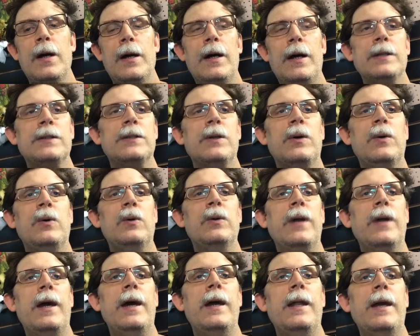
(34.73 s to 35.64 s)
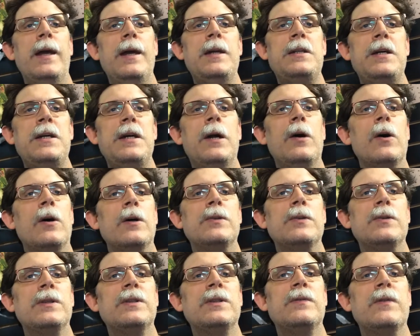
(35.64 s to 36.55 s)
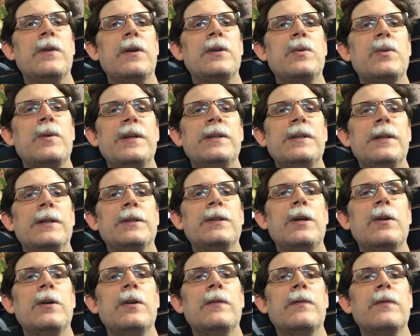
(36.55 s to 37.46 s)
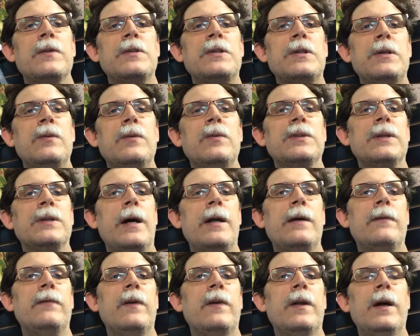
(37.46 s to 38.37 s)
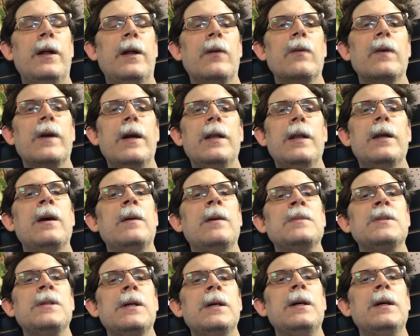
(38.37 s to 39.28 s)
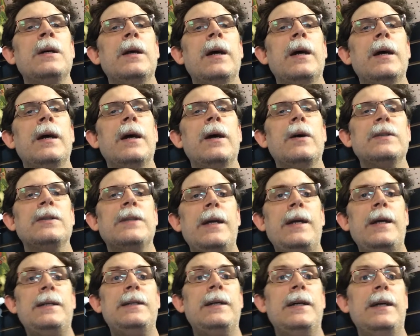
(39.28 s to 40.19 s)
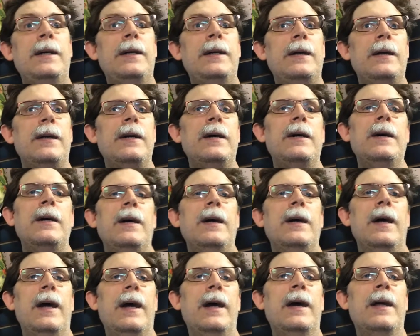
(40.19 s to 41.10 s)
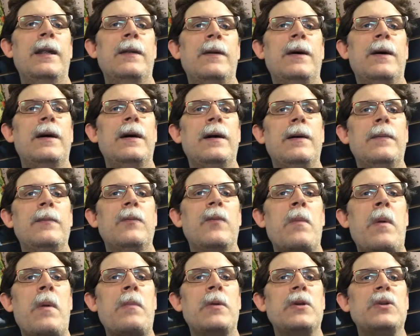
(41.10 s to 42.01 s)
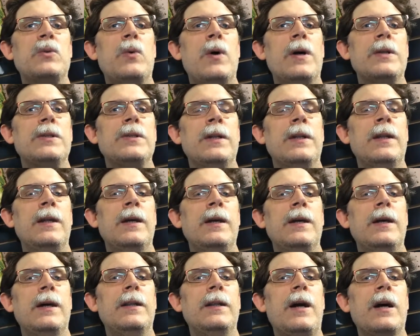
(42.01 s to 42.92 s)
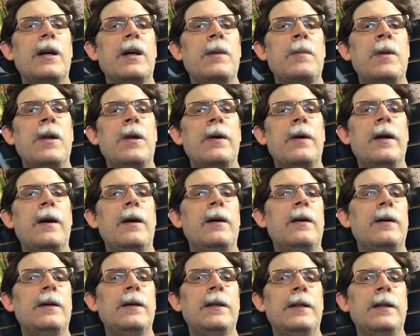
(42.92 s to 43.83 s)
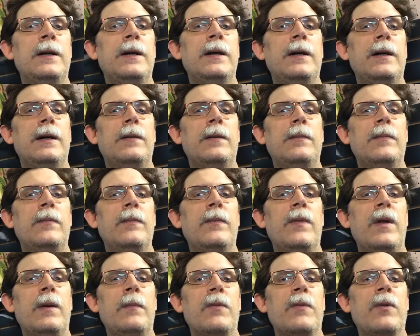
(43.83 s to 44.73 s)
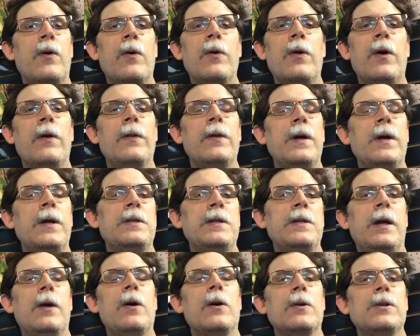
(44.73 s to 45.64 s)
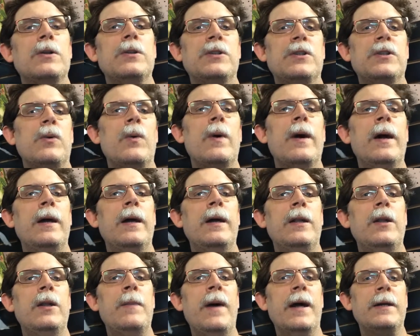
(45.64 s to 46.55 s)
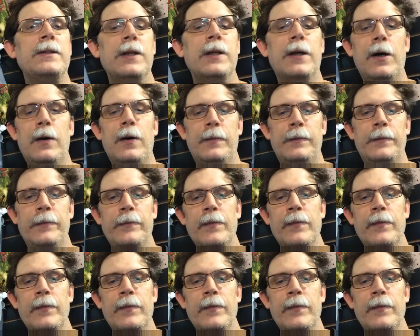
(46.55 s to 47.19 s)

I sold an ET cartridge for the 2600 for $2. It's kind of funny. A little kid comes in and goes, ET! And remembers watching the documentary on them throwing all the ET cartridges away in New Mexico.